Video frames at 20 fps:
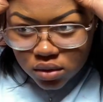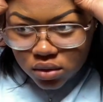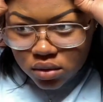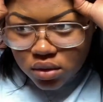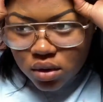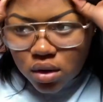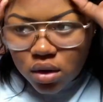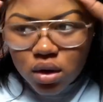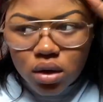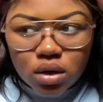
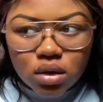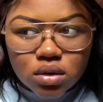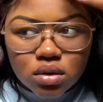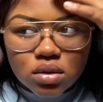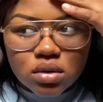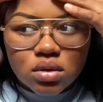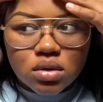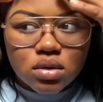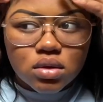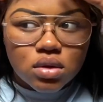Alright,
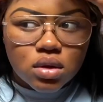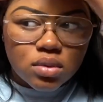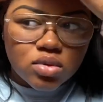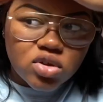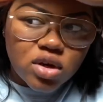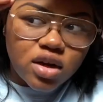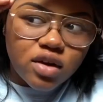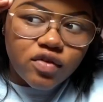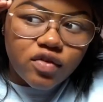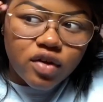so I'm
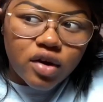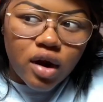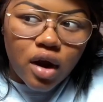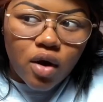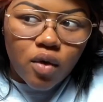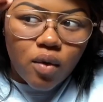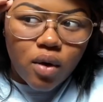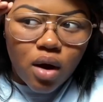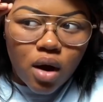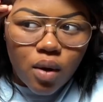trying to figure out
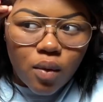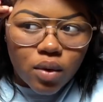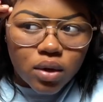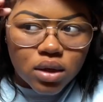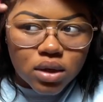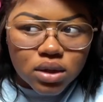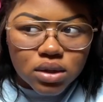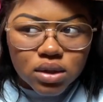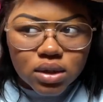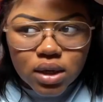where I want
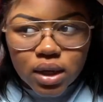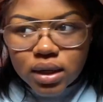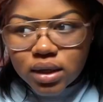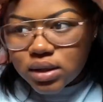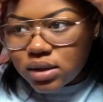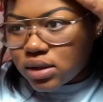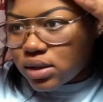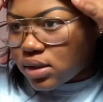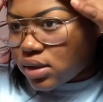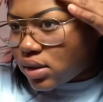it to like
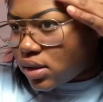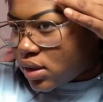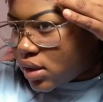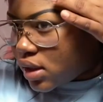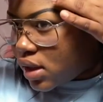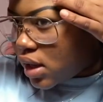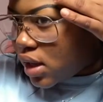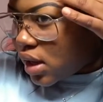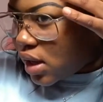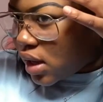sit
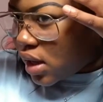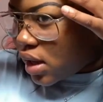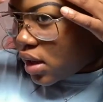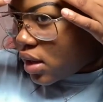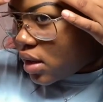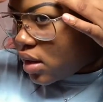at.